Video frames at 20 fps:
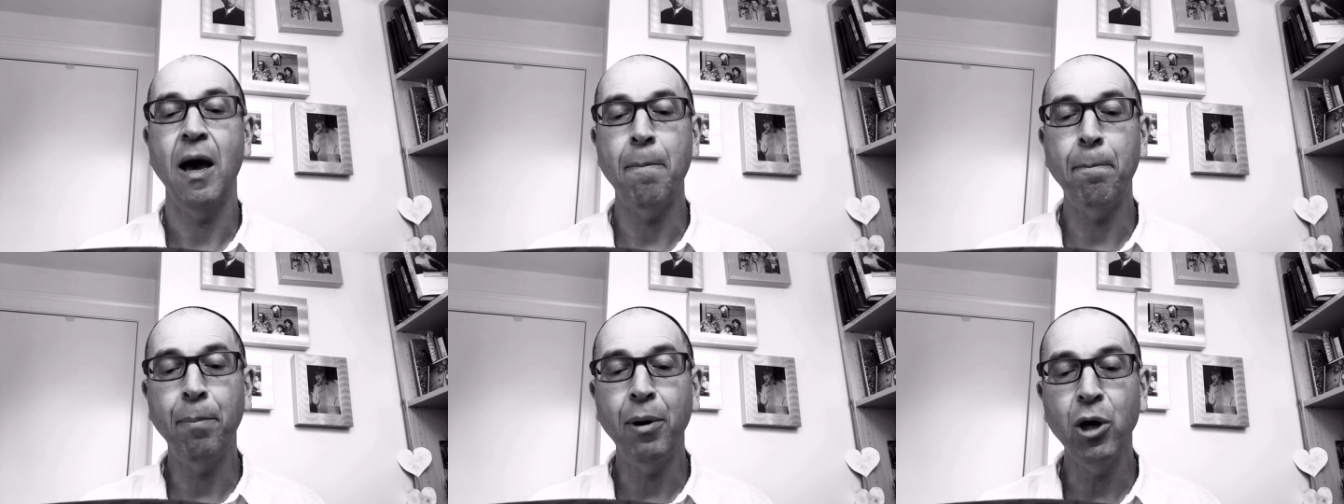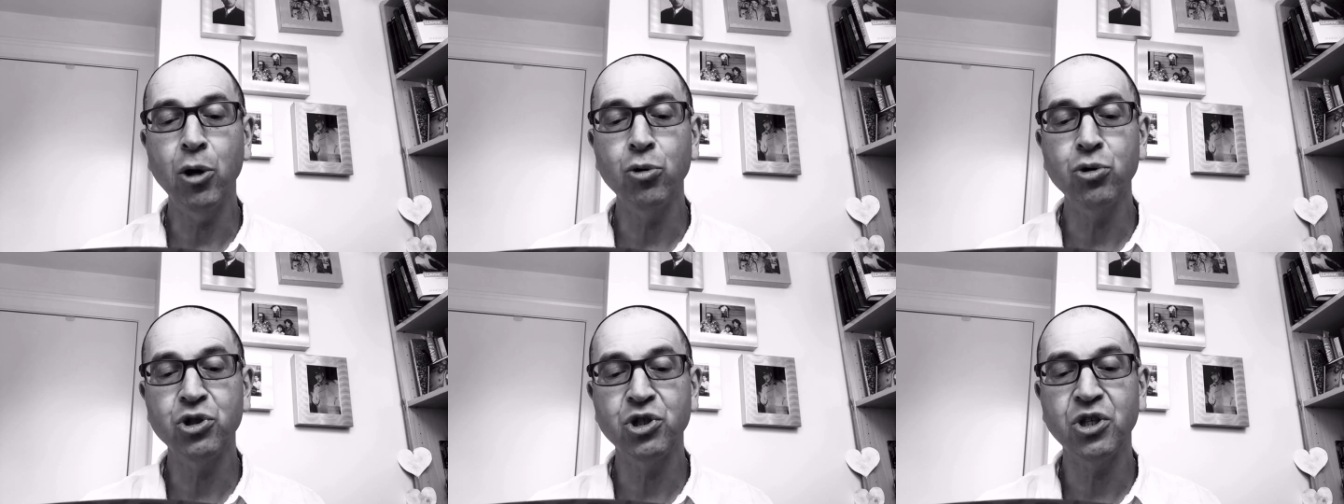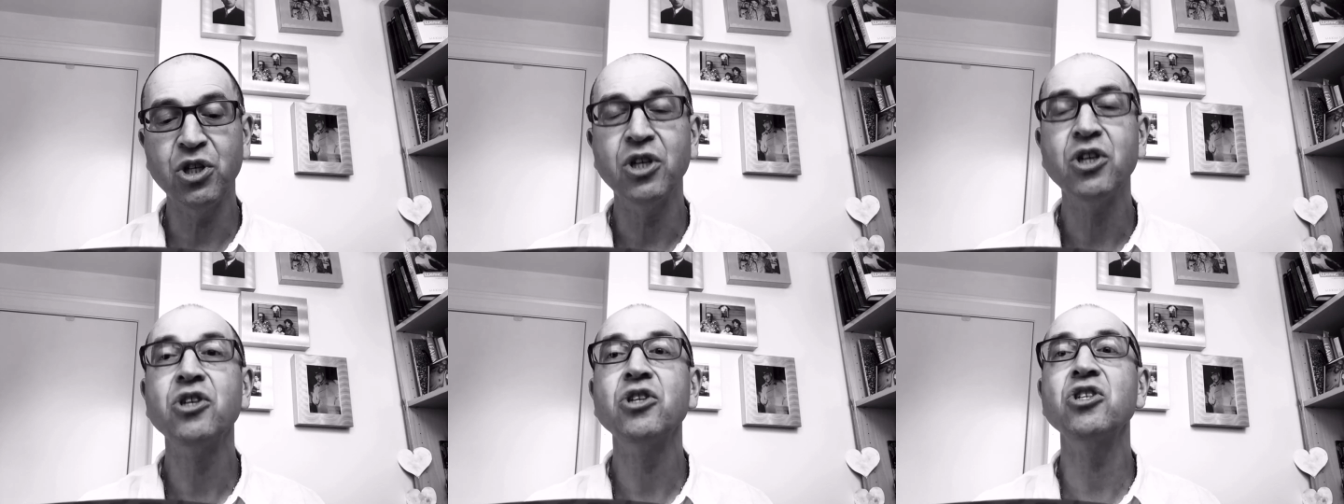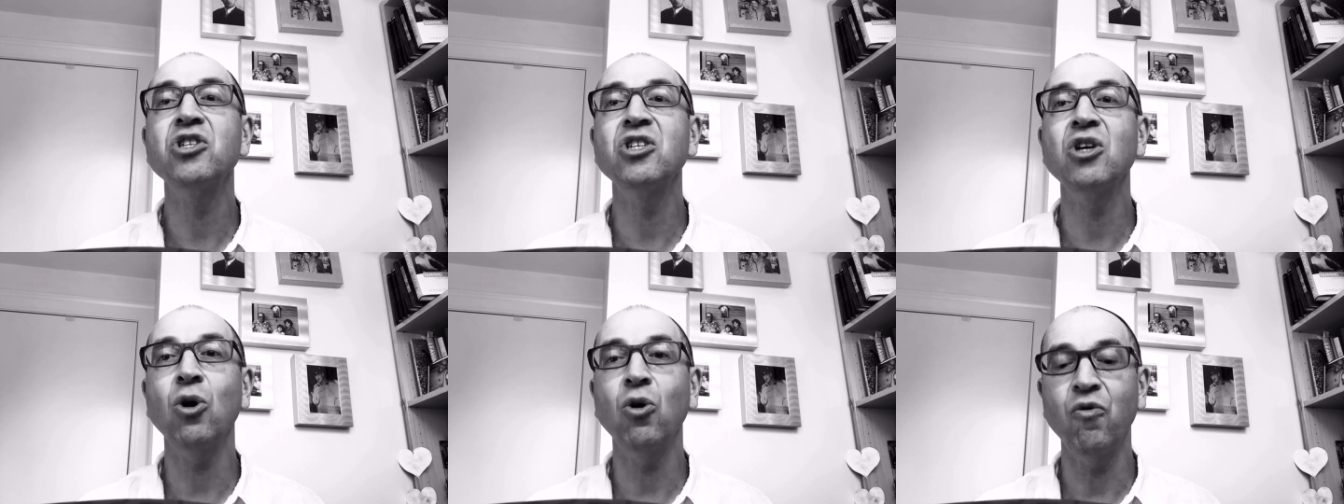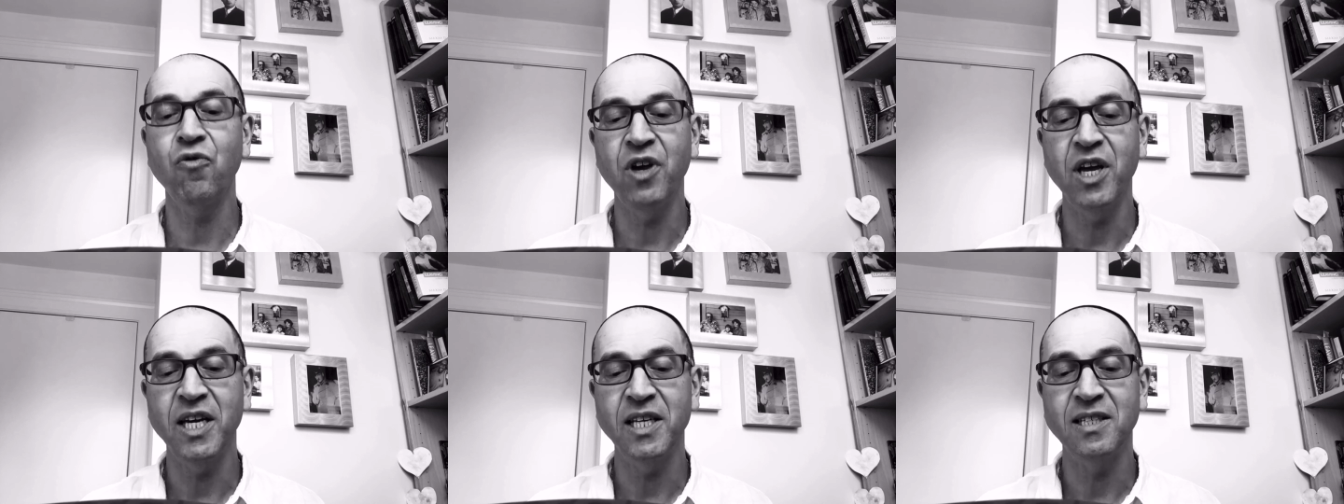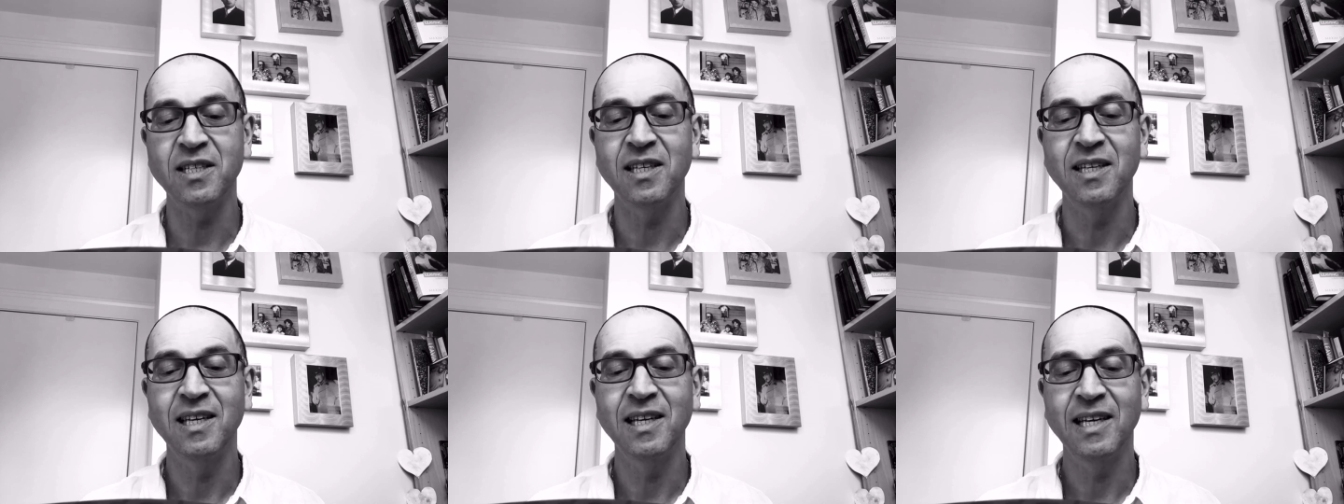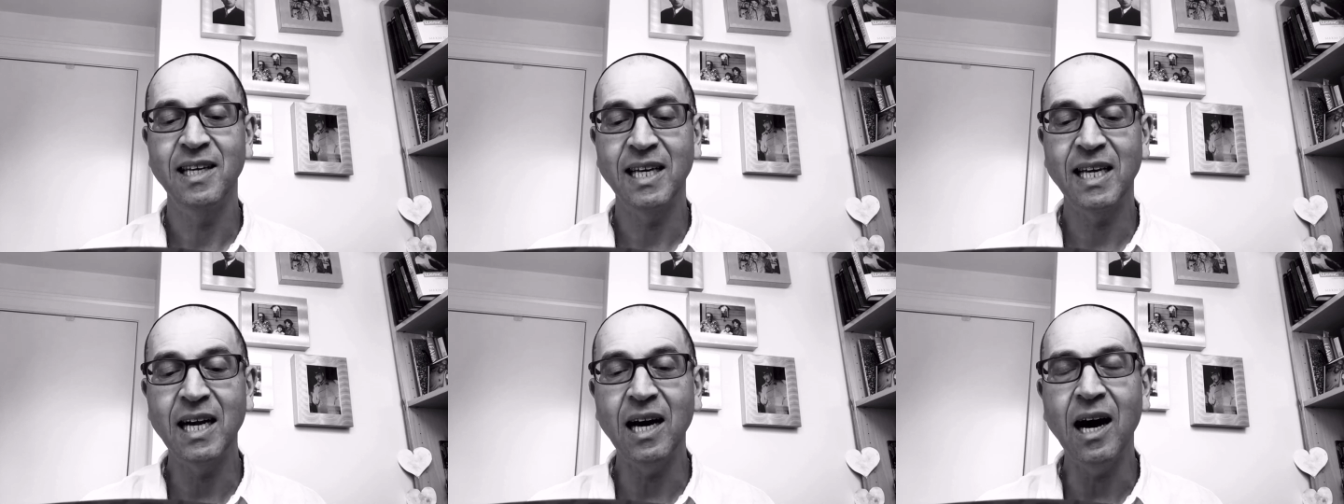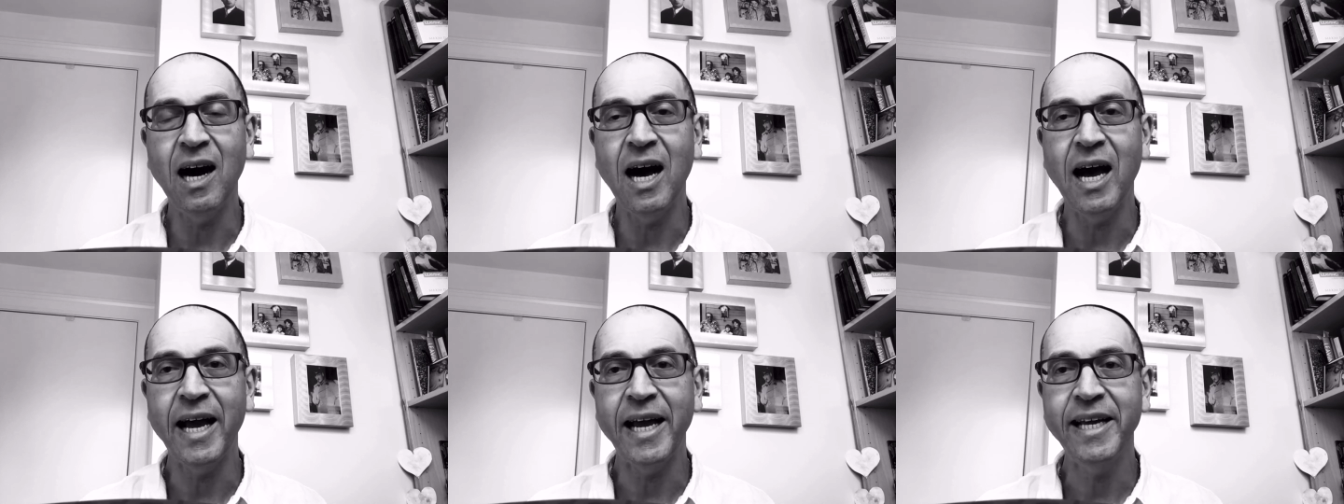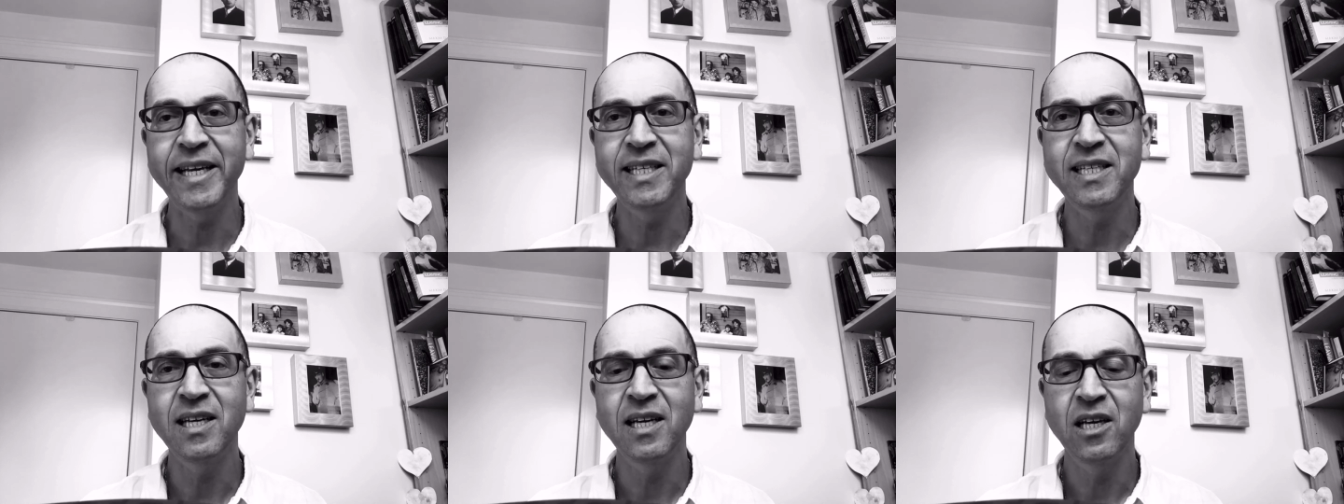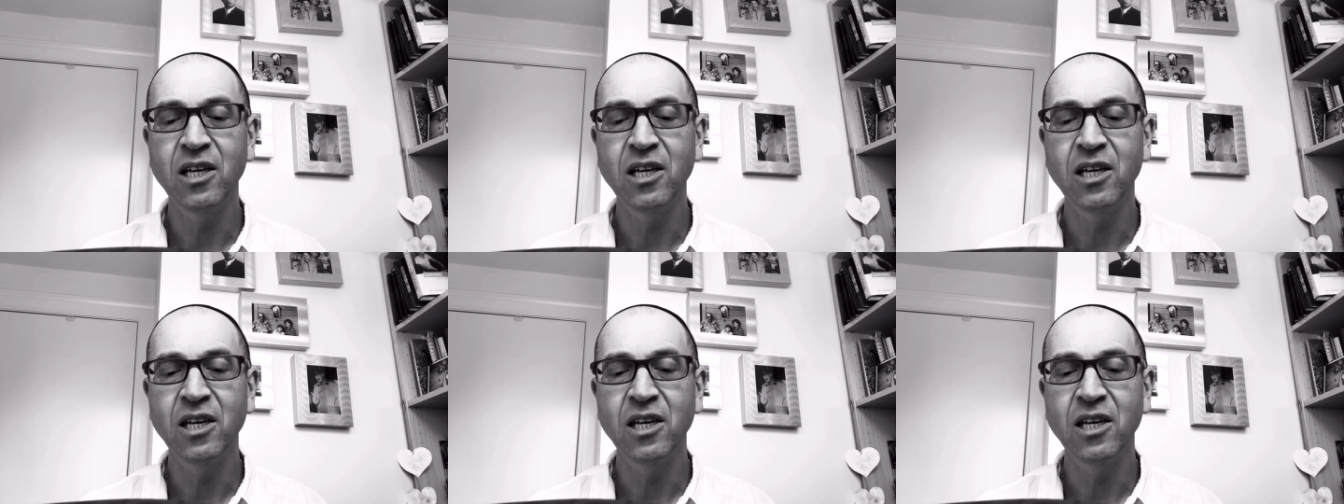Post-Soviet Guide